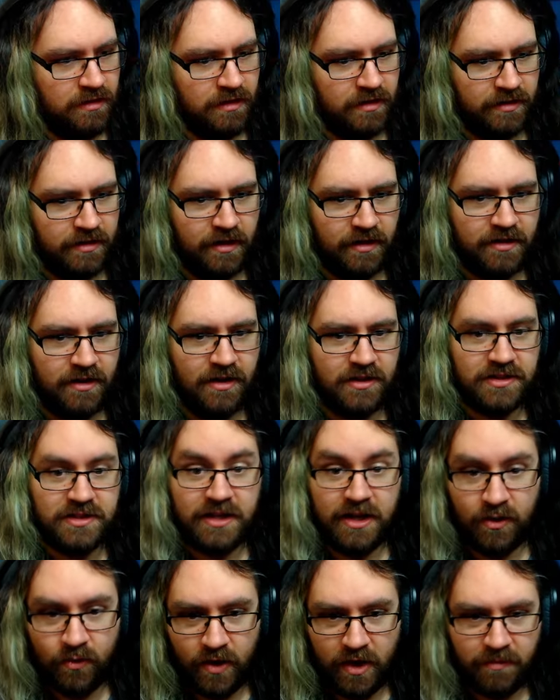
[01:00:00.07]
Like, I can't
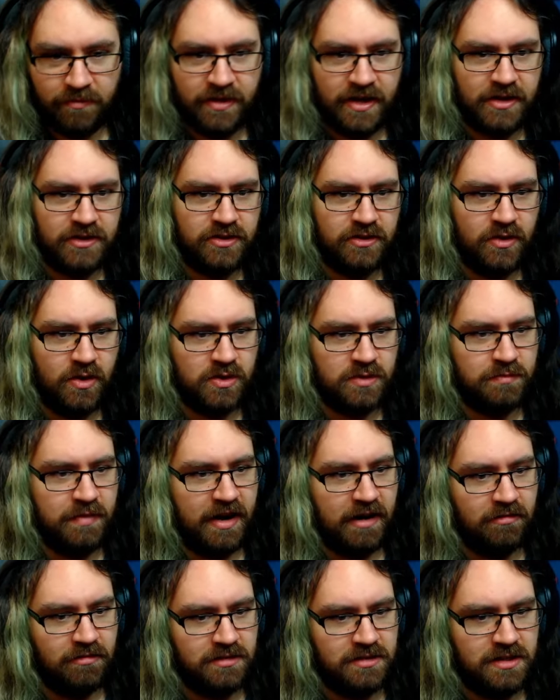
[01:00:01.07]
see a way up there to those
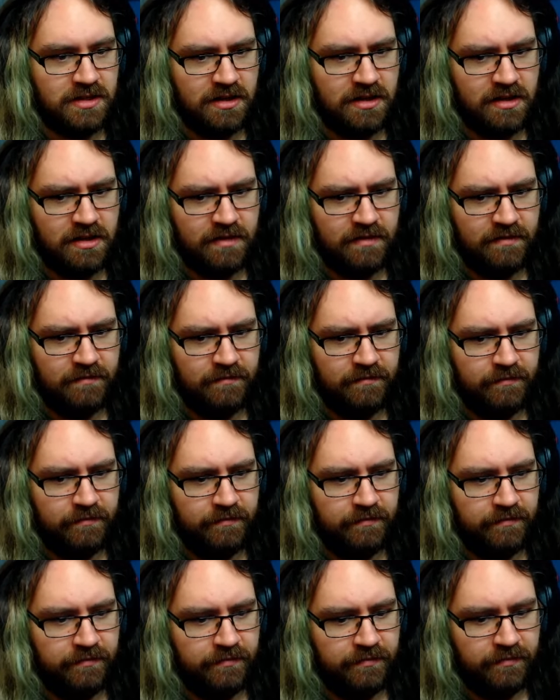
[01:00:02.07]
barrels.
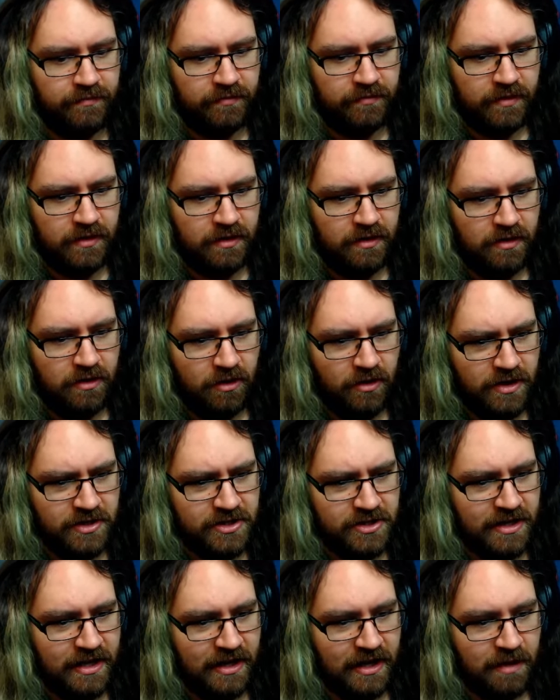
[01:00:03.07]

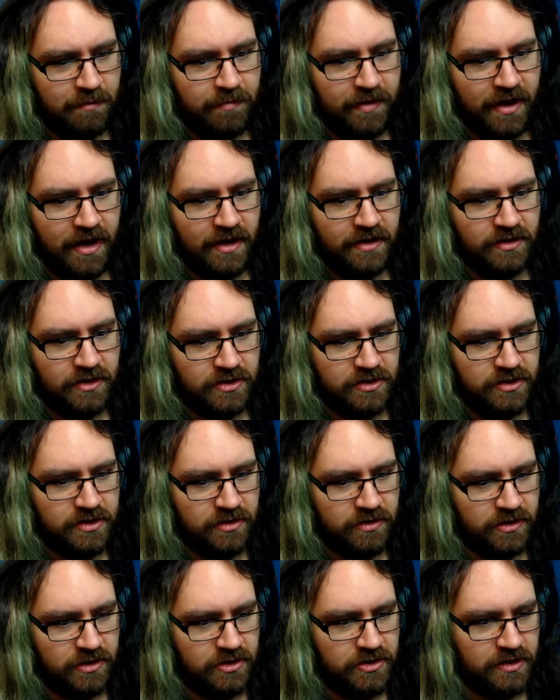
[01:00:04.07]
Unless you can get, like, behind this,
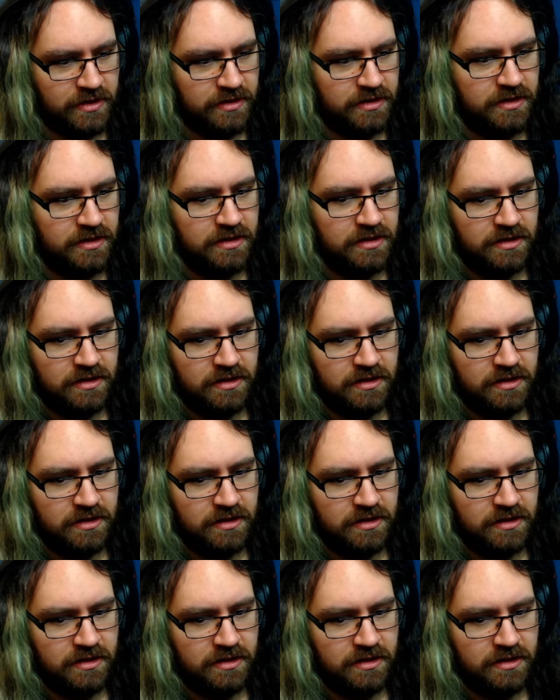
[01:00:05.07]
this shit.